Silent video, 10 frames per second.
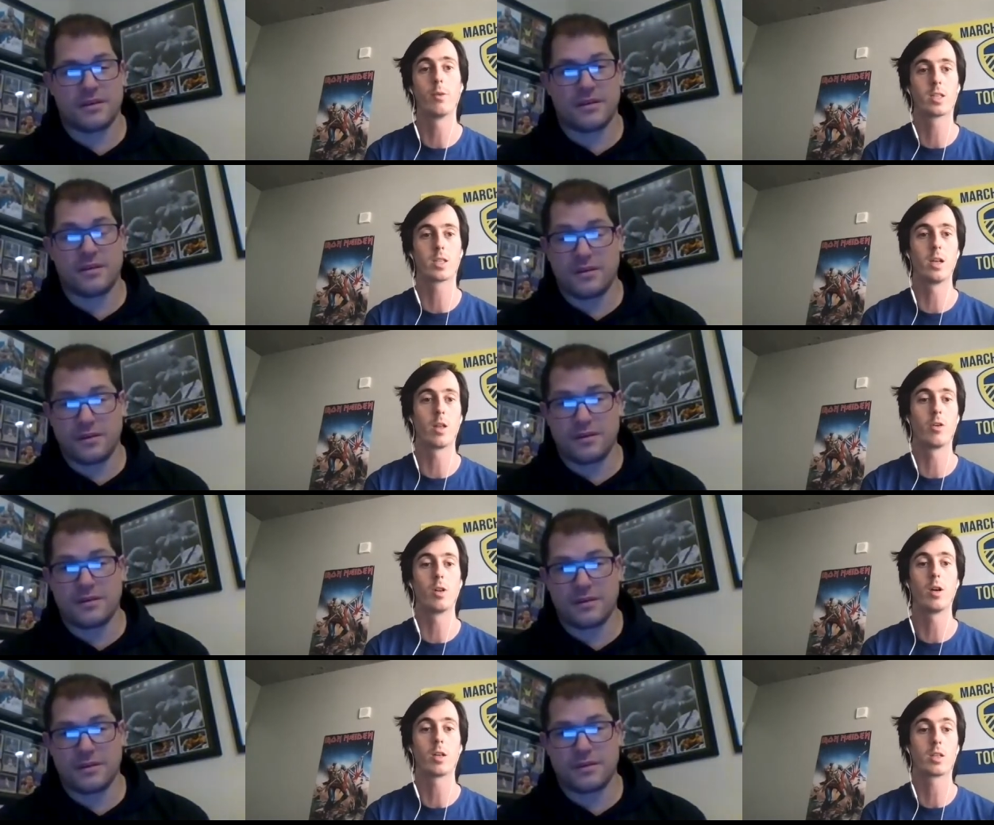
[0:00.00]
Speaker 1: risk another
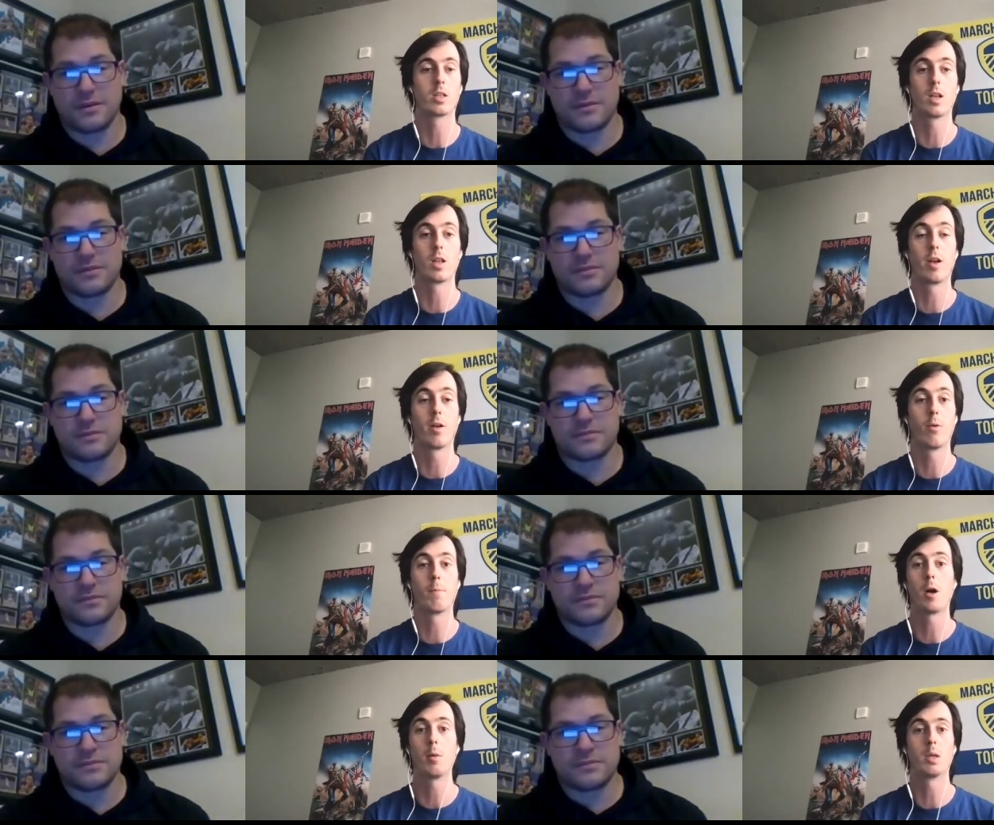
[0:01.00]
loss because then they will
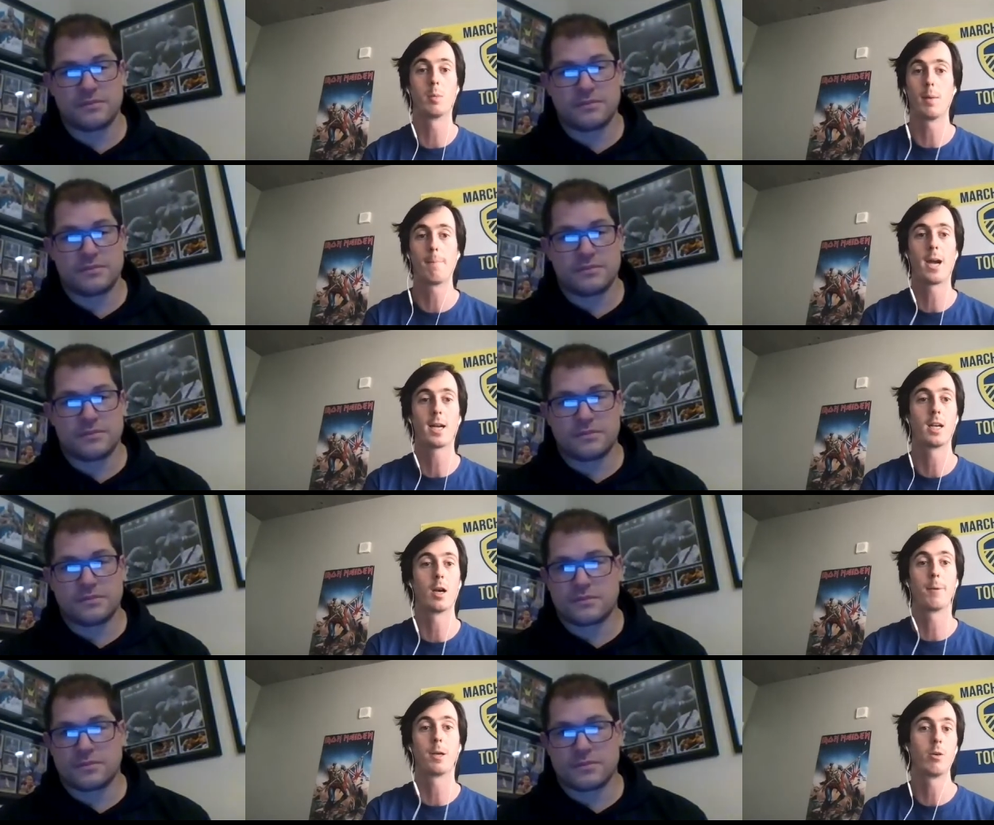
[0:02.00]
probably be packing
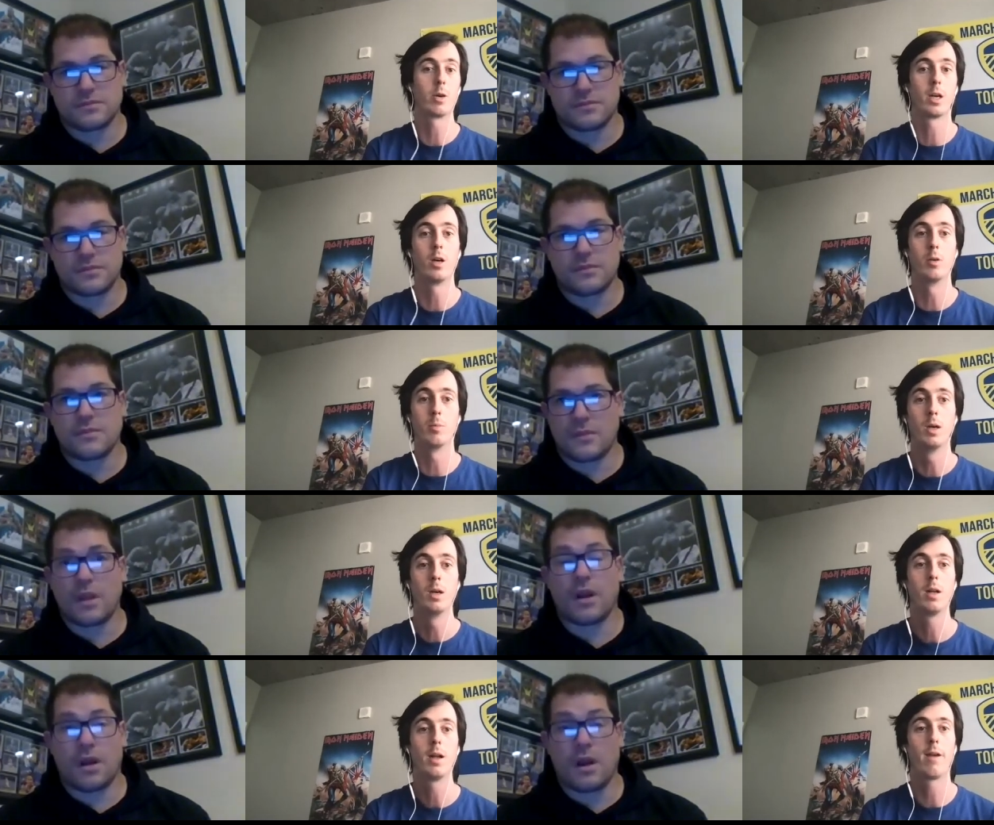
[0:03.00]
up and going home
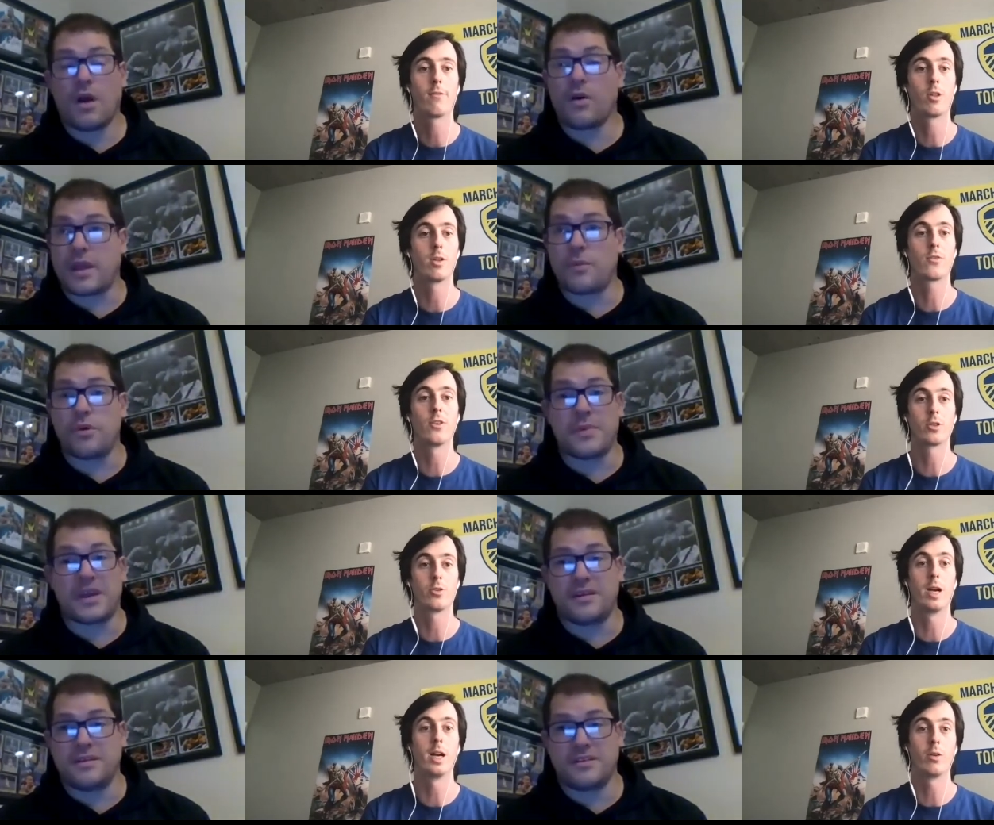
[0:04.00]
after oh they will be
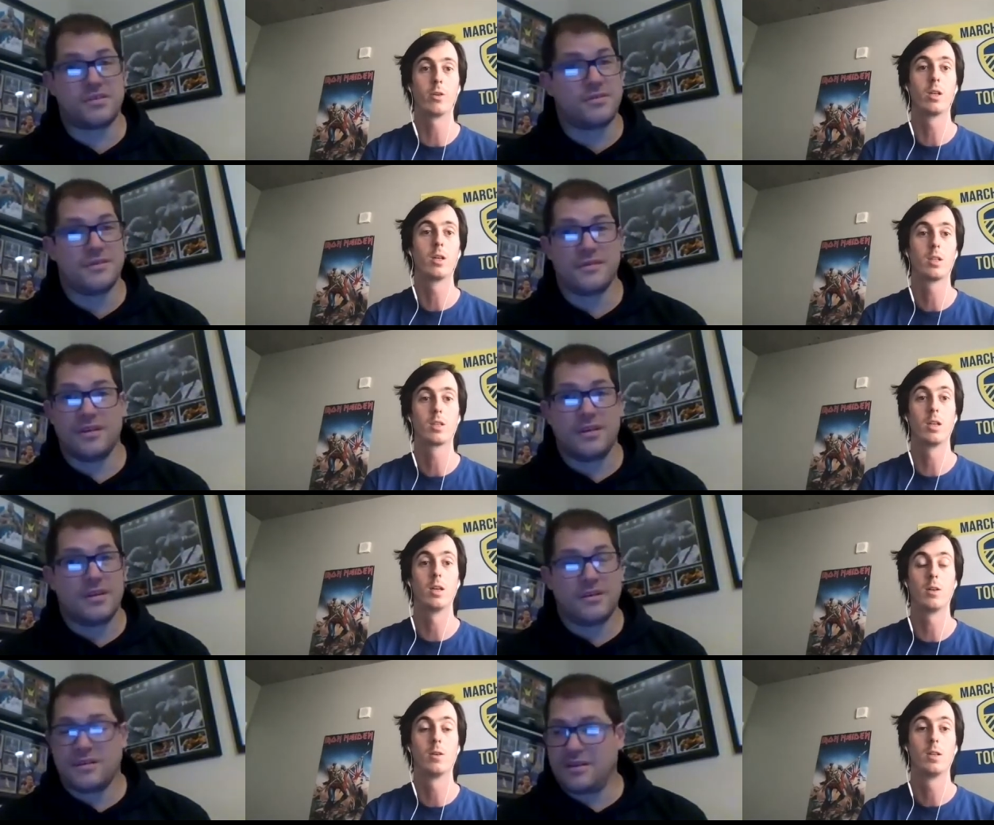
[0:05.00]
round
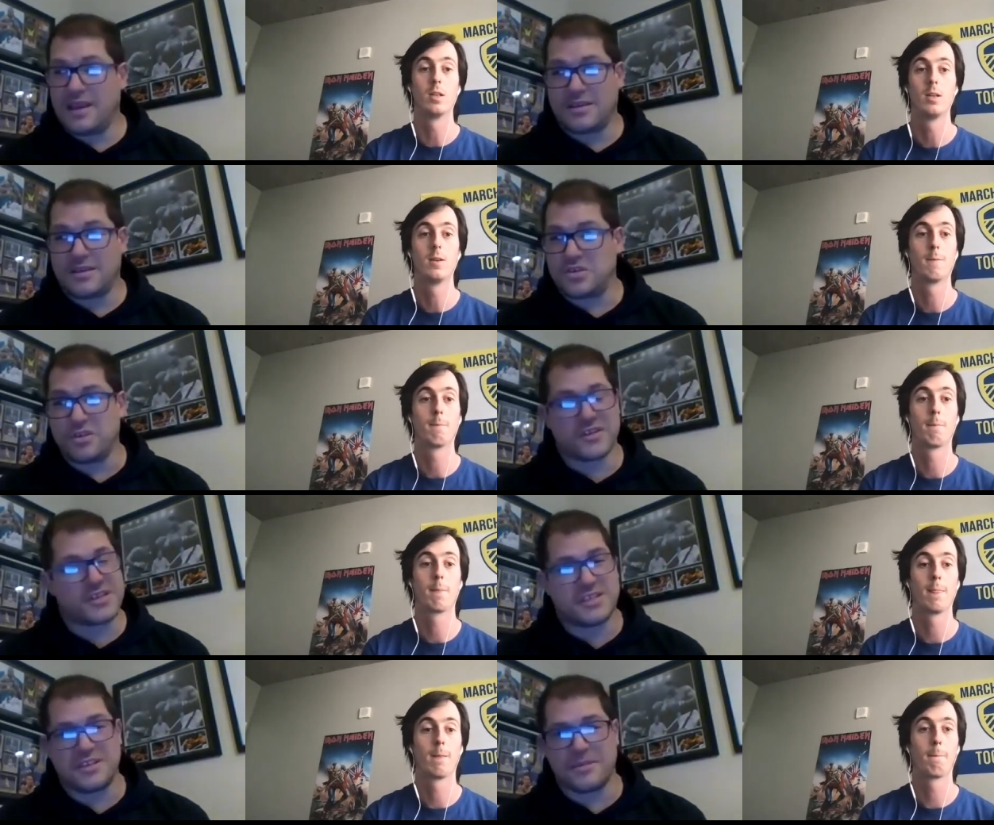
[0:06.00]
so
Speaker 2: yeah two
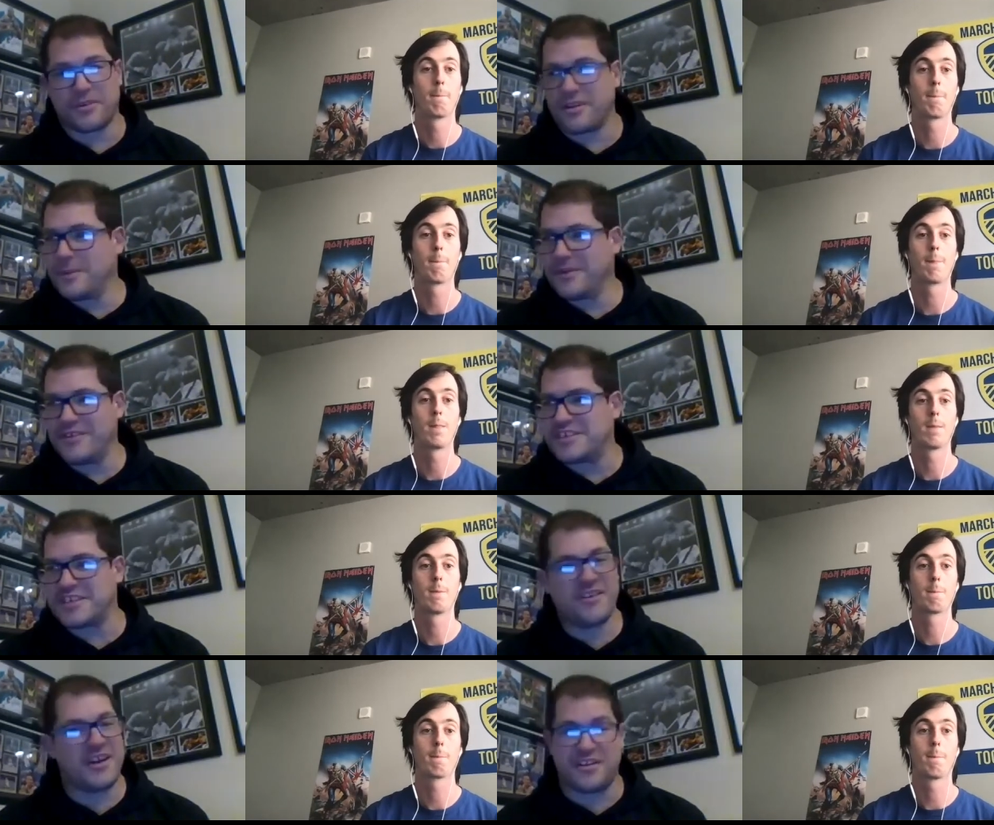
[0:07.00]
losses in the preliminaries
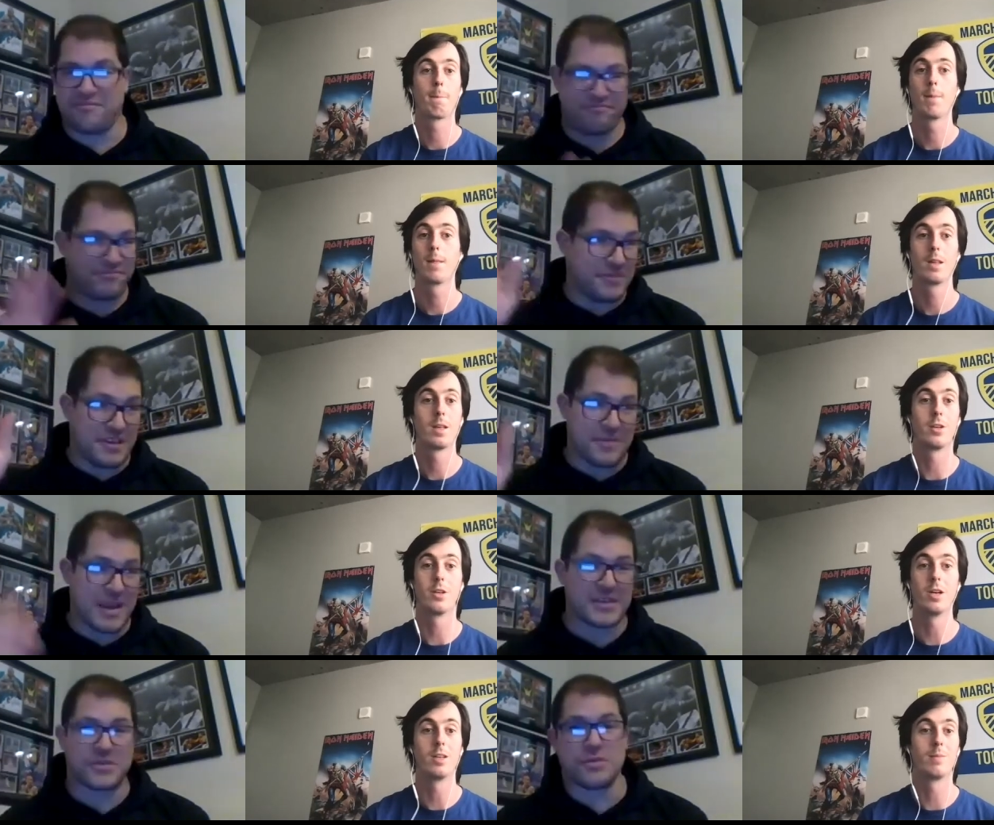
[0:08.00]
jerry and you may yeah.
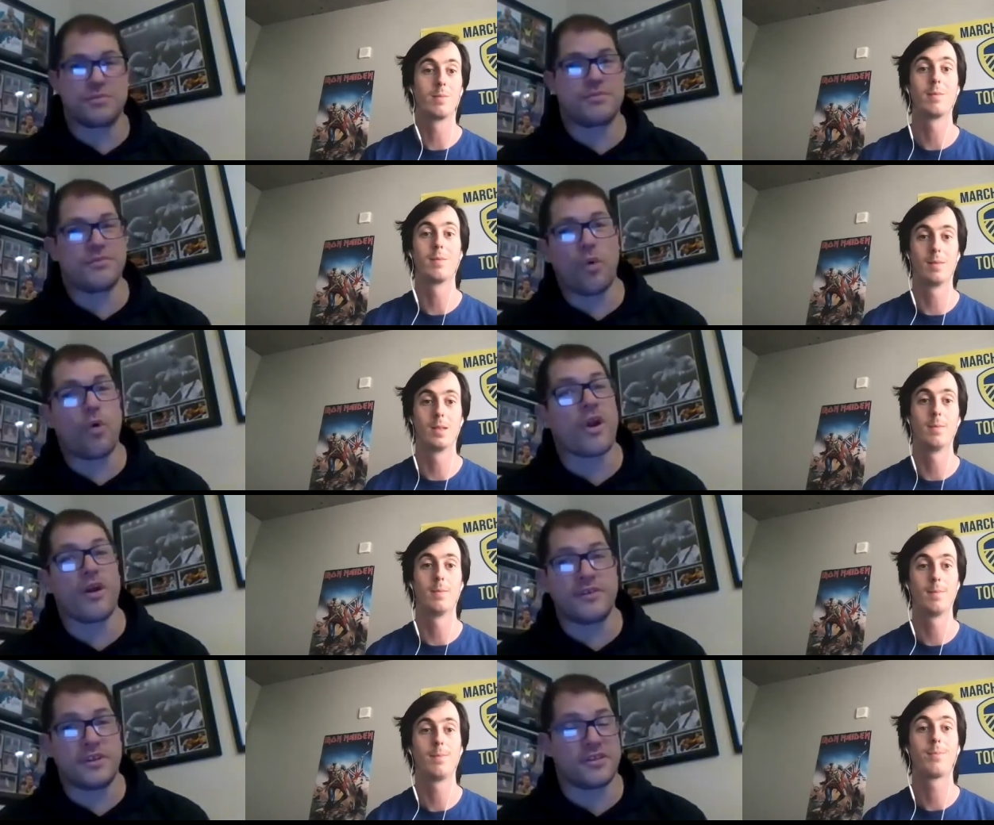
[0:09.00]
as well walk yeah. over
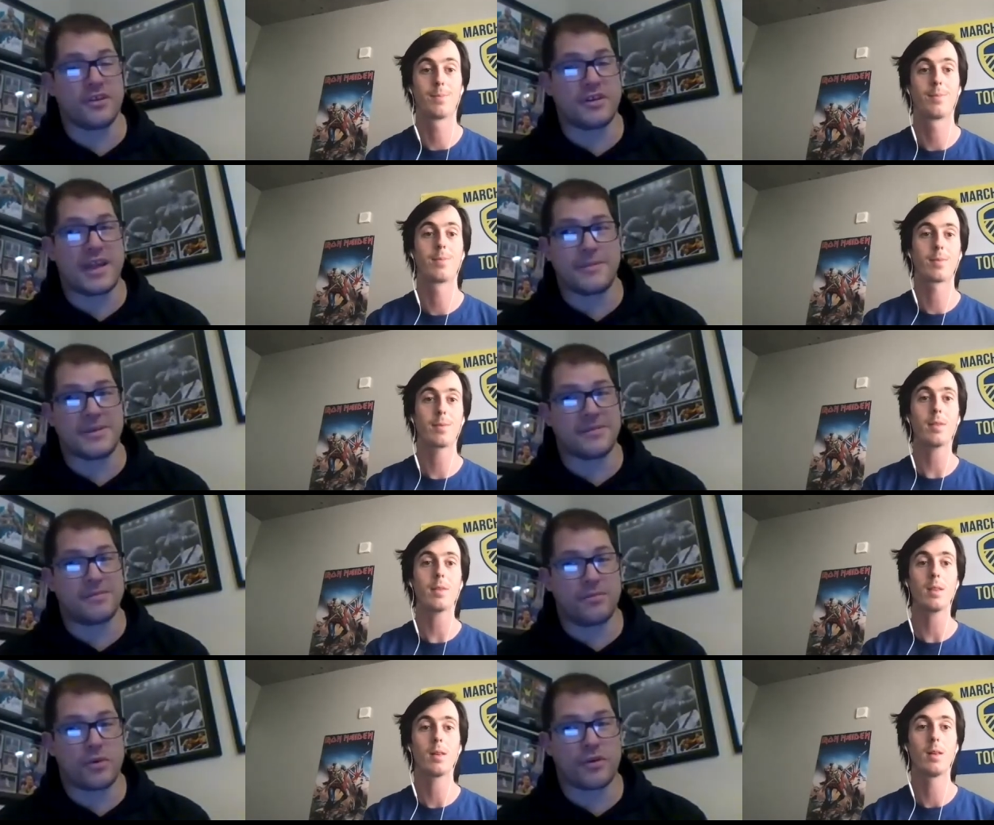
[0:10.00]
your third game and
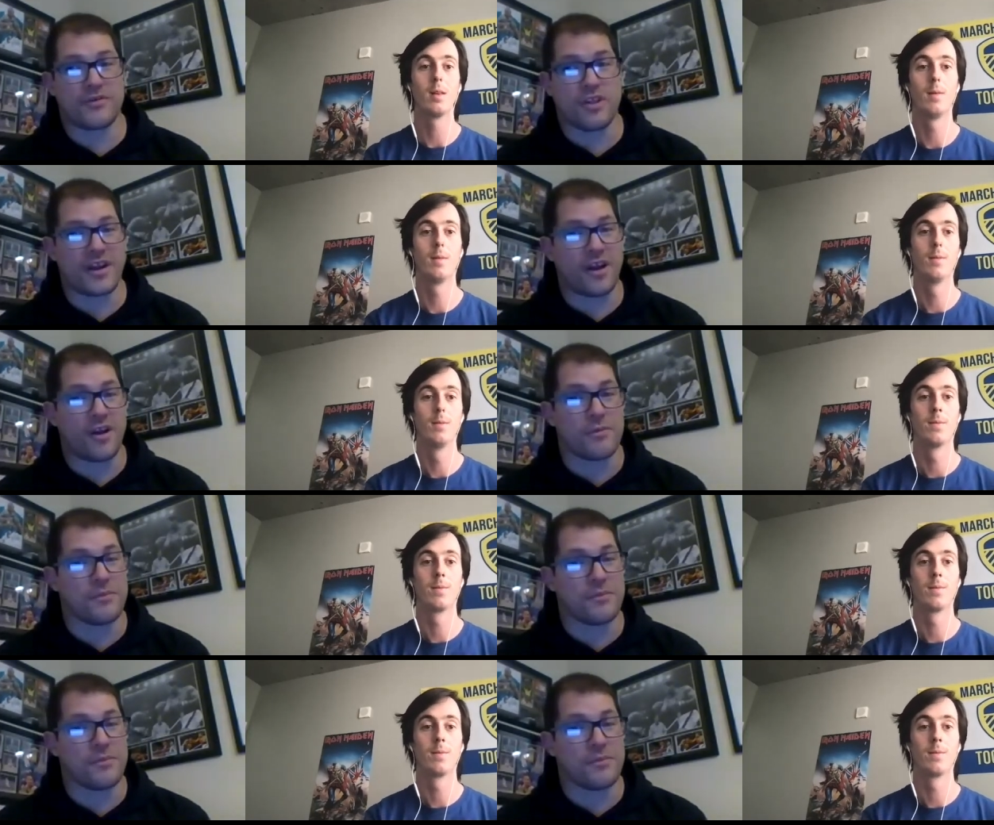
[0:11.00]
book a flight home